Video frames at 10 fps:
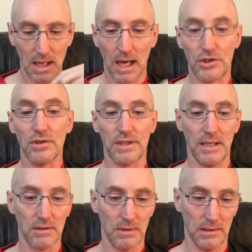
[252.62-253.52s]
I should say
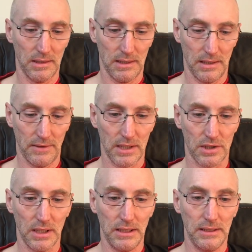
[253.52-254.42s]
as well that I've
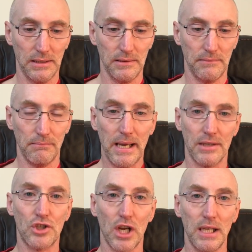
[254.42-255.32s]
actually
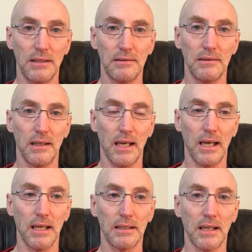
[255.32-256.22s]
met Shane,
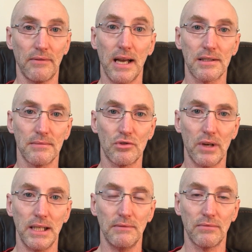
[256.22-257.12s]
and I've had some
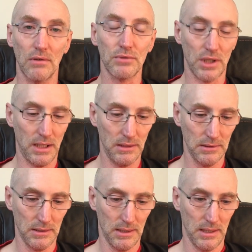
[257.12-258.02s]
training from Shane
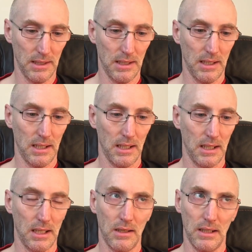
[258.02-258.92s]

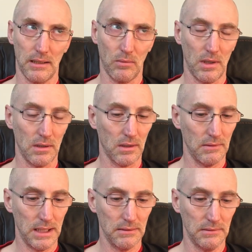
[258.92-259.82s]
a little while ago
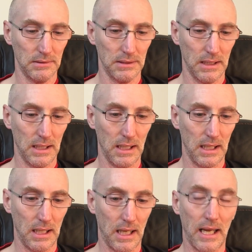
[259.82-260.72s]
now,
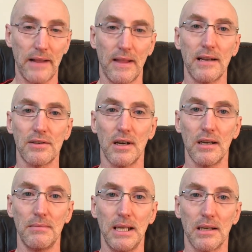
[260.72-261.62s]
and at that
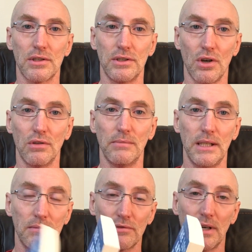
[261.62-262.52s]
time he actually told me
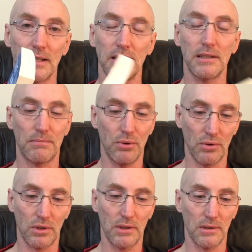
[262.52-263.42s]
he was writing this
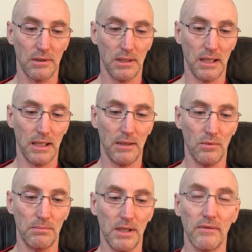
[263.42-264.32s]
book and it
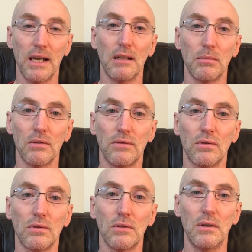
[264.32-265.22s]
would be available
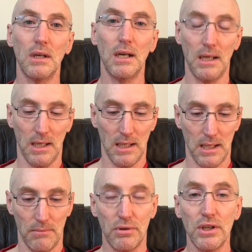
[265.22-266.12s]
for
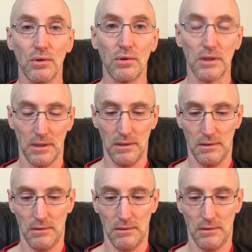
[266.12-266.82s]
pre-order